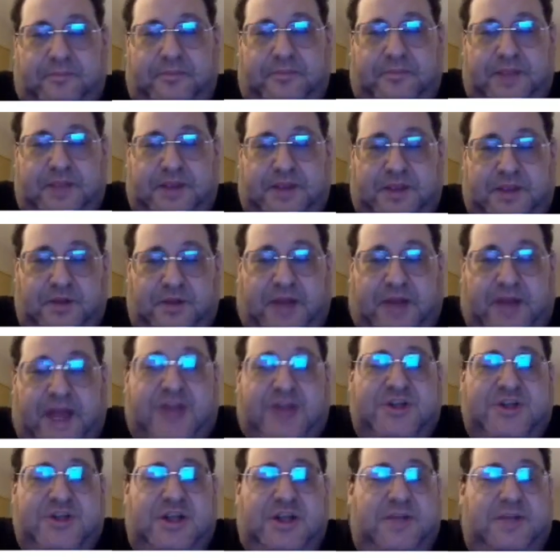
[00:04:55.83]
that you'll
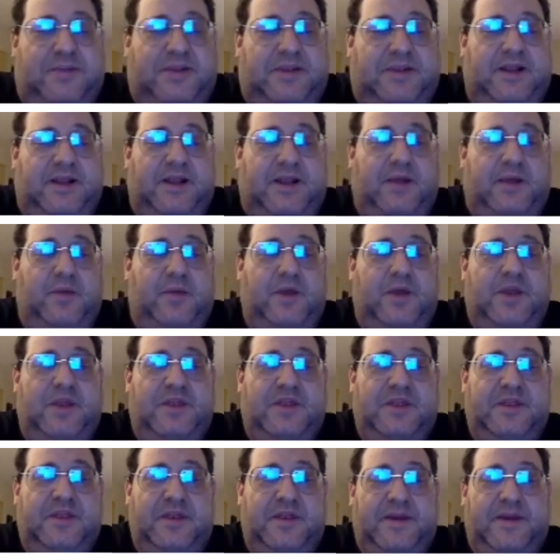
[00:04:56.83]
actually be dealing with